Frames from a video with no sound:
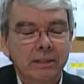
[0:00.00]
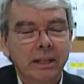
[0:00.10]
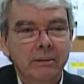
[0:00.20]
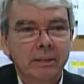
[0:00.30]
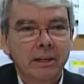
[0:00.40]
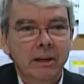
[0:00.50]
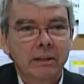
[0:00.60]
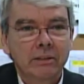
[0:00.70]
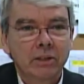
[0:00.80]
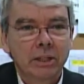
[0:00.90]
that
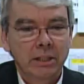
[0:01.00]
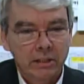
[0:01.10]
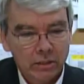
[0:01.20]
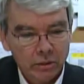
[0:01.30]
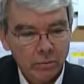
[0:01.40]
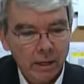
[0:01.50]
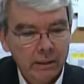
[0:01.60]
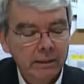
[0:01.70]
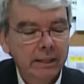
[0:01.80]
regard. She listens well